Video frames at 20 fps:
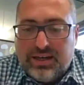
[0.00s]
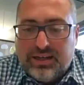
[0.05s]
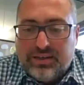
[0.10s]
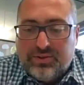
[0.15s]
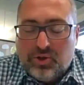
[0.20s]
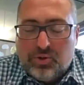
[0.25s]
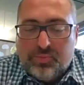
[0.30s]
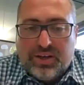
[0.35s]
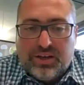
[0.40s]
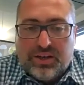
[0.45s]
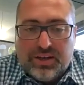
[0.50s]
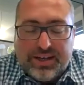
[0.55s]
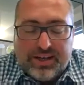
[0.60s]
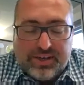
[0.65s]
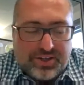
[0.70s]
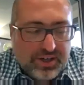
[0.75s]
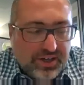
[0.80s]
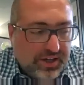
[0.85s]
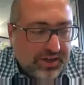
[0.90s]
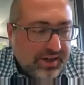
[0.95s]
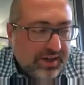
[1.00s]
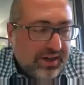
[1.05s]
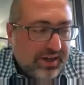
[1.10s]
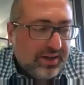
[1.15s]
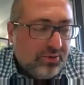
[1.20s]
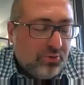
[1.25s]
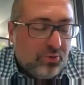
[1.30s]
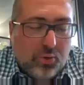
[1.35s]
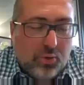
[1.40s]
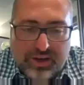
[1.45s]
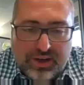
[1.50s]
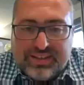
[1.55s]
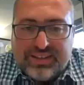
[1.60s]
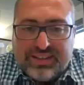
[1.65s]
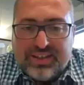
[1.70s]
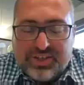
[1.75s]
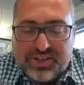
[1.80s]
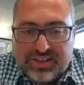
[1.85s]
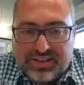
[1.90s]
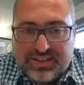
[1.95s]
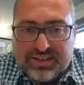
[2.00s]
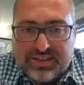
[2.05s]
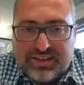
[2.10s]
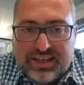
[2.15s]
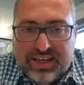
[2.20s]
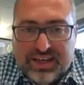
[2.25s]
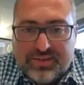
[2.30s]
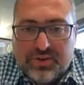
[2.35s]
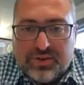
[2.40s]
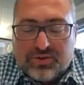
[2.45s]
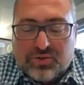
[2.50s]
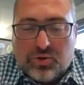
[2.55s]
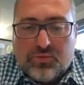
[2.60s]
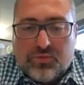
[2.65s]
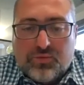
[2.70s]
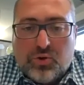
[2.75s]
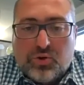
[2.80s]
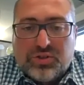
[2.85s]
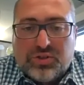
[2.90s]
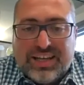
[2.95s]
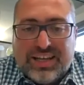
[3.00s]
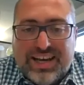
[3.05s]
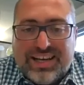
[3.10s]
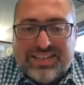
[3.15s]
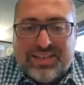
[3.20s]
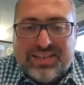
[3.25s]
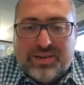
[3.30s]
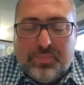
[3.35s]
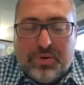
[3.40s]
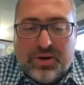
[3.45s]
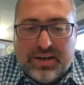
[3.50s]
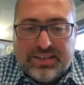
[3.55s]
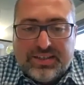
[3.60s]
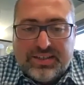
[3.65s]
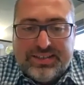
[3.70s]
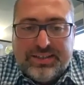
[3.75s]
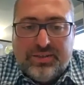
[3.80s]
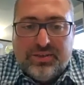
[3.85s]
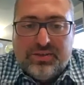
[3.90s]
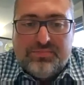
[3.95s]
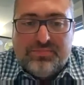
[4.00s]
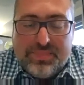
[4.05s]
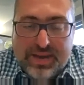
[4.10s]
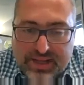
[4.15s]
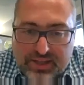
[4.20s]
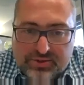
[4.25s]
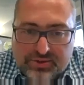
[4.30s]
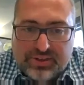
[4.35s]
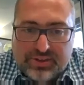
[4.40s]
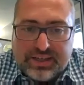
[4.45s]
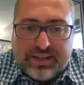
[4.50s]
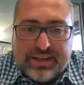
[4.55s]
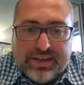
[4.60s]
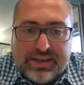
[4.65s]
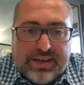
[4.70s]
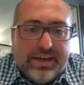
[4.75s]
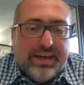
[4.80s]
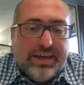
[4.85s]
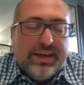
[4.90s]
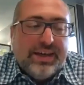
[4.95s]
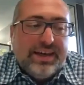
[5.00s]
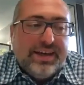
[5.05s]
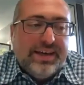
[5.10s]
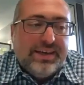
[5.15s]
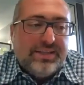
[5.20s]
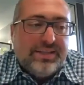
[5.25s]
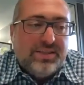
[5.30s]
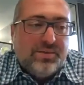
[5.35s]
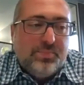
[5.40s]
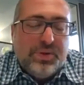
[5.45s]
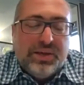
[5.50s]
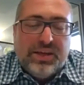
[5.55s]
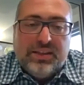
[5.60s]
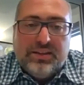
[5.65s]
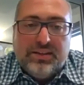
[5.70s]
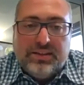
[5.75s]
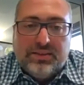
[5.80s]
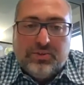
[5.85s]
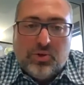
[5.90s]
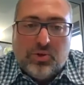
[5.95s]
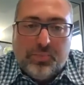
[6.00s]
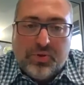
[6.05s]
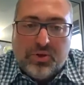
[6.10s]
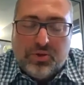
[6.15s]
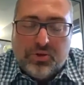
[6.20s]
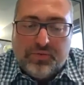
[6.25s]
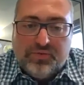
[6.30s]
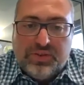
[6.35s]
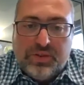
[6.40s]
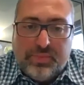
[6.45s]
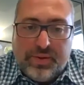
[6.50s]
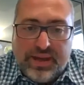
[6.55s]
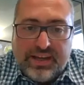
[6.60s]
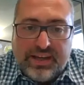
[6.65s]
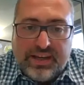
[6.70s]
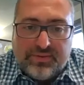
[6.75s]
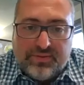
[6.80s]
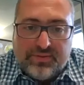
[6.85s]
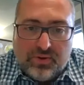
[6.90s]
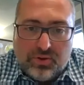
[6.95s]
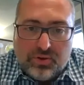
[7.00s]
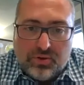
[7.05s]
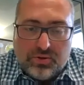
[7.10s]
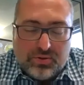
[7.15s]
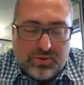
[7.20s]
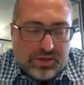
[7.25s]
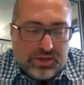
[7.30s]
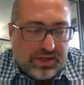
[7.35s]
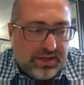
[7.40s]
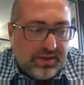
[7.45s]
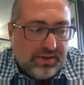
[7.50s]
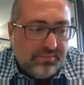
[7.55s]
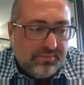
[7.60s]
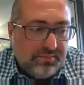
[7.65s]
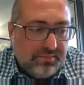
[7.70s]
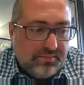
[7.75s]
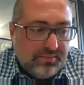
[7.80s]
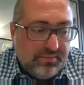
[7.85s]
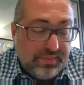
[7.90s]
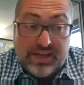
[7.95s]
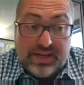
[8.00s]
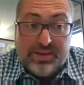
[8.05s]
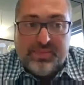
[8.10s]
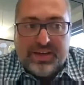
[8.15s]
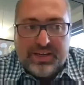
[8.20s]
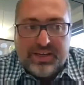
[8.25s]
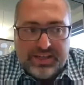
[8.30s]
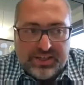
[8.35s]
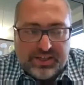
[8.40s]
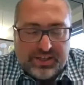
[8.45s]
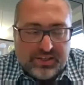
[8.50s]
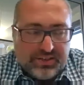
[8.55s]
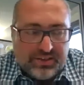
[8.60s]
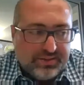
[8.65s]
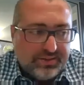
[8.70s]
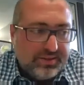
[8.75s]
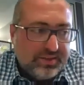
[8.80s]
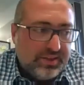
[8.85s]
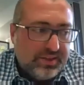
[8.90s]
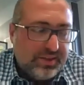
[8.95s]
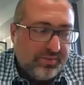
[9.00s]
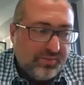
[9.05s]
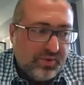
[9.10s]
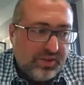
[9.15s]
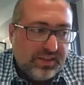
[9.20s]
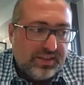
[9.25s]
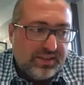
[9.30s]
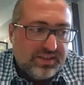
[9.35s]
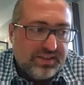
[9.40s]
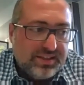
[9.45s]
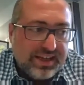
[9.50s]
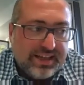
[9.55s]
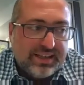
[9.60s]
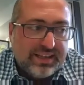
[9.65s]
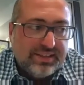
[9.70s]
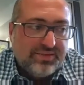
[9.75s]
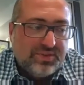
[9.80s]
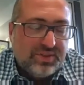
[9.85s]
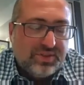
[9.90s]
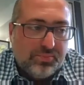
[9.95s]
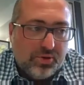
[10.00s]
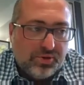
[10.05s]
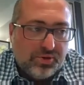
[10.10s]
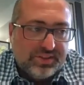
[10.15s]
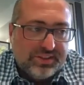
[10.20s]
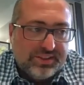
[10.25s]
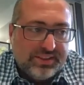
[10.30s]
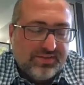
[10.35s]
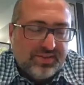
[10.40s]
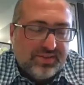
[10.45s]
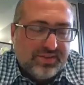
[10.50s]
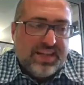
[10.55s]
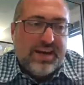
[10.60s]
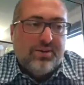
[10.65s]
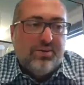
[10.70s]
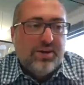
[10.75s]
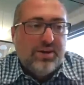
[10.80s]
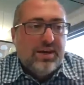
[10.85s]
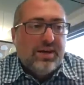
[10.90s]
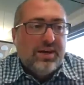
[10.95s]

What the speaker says: nomenclature. Quality adjusted life years, of course, as a particular metric, has been the topic of debate for many, many years, with its negatives and positives. Now,